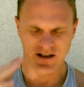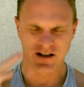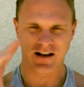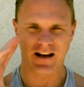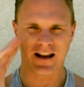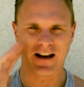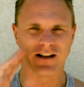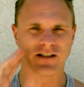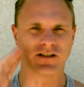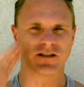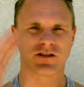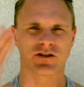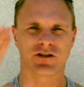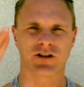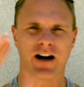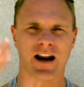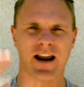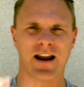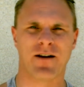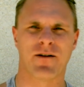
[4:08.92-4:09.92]
in a
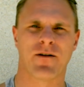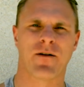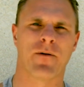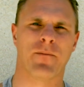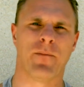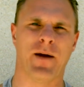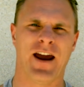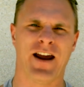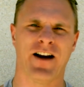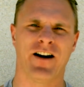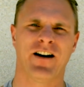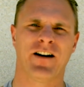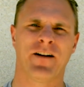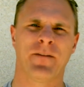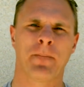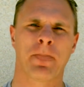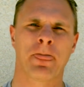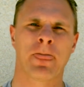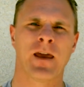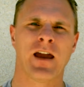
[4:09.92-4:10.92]
straight manner,
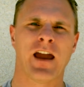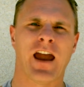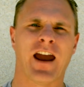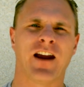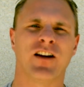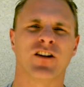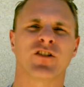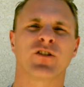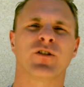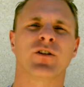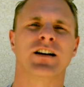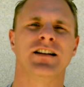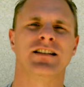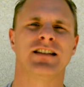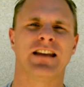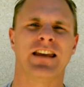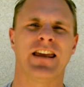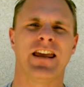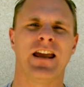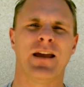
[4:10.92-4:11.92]
and you're going
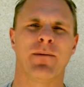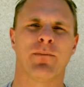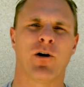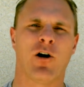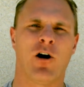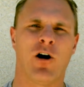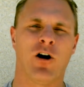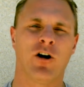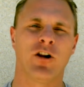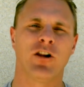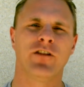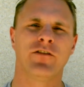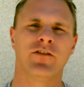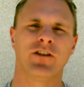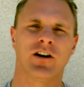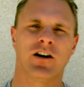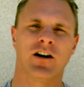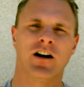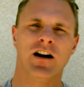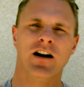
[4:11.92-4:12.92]
to keep all of
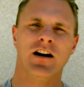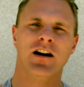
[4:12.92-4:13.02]
your